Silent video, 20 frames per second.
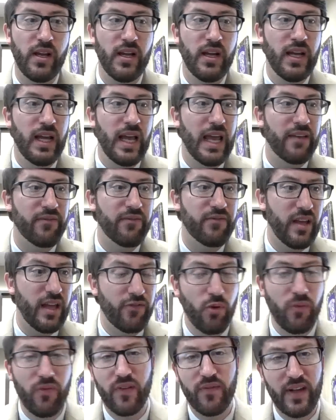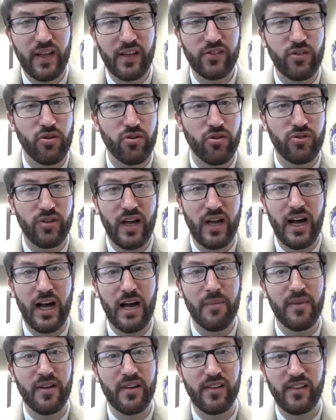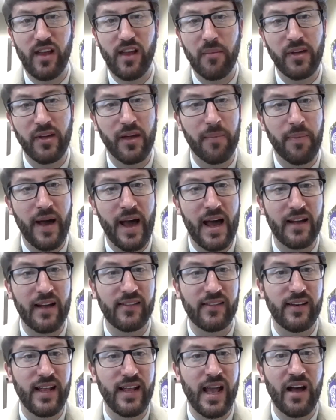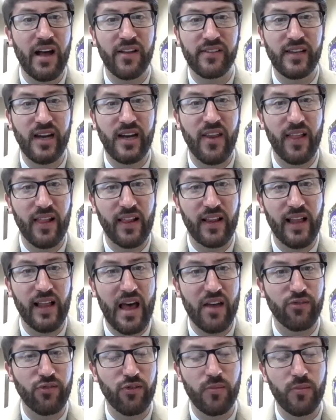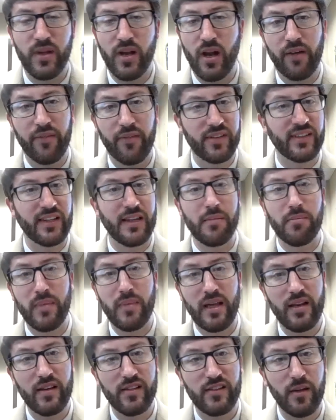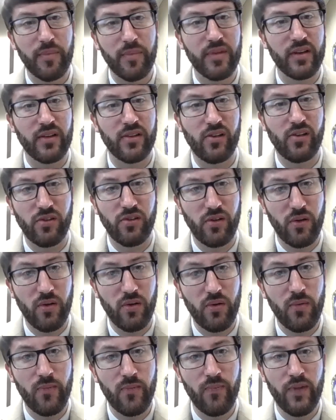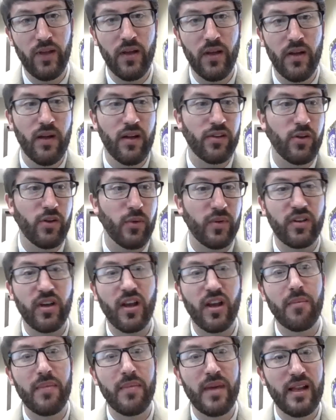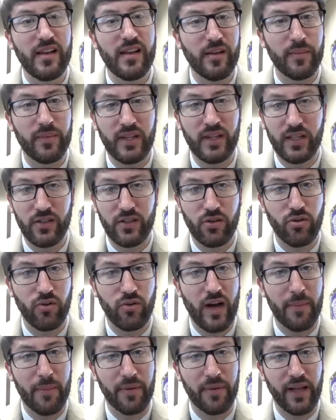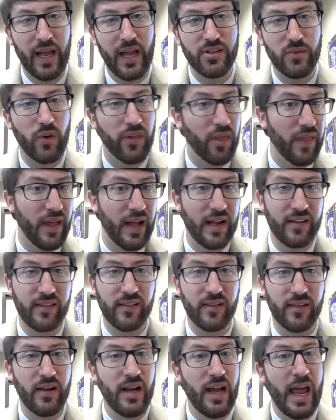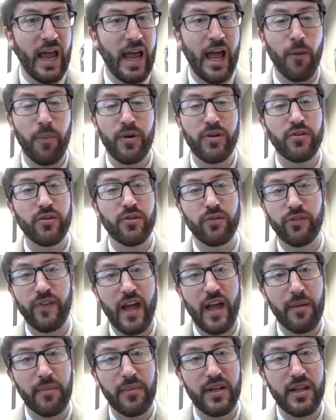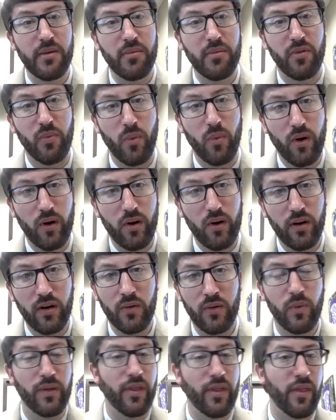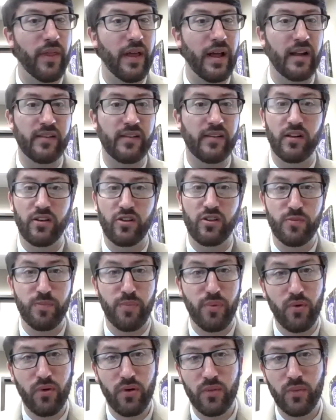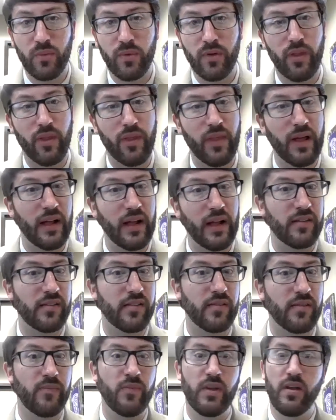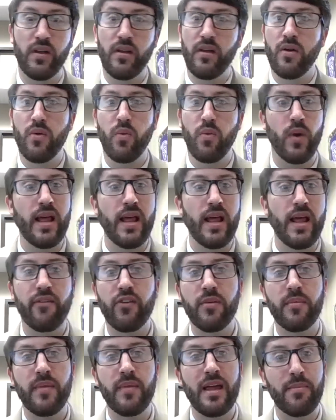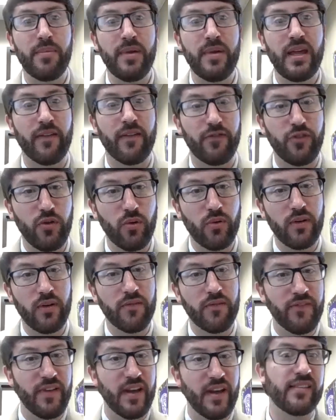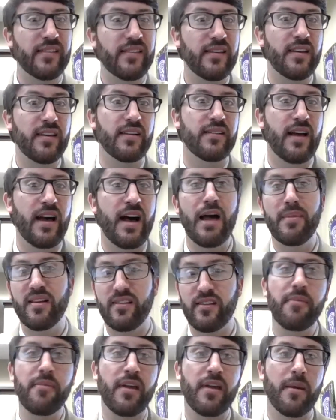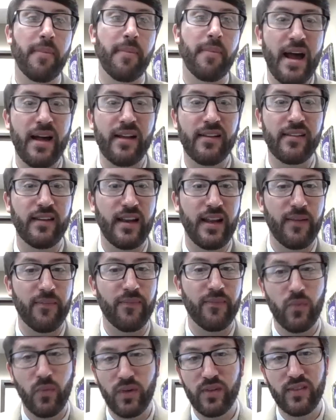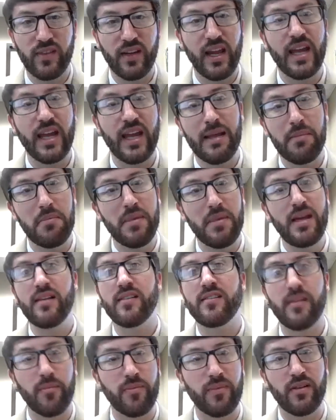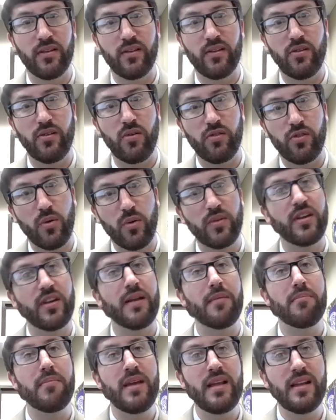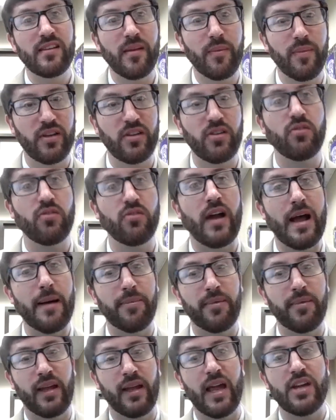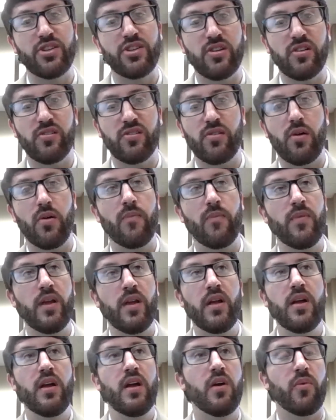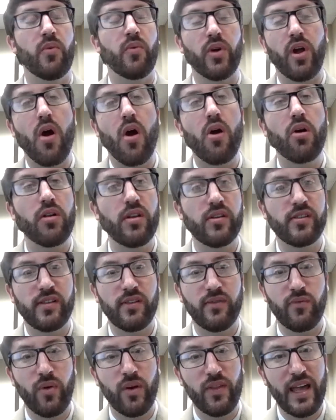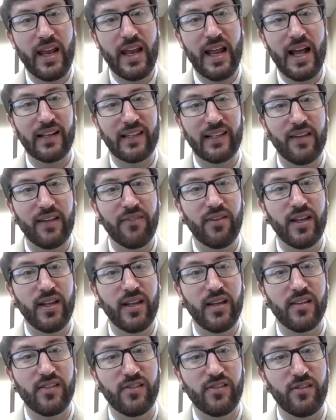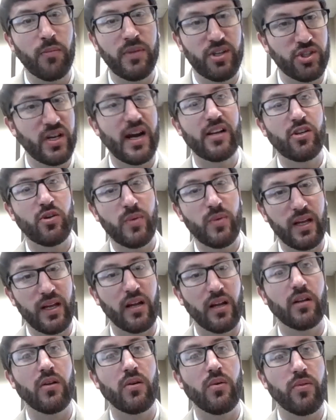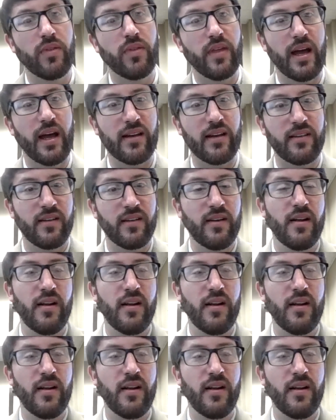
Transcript: If you've invested your time in some capacity outside of the classroom, it obviously means something to you. So it's going to mean something to your application, whether that's helping your family with work, whether that's a sport, whether that's whatever it may be. If you're investing the time in some capacity, once again, it means something to you. So it's going to mean something to your application. So regardless of what that activity is, don't be shy to include that.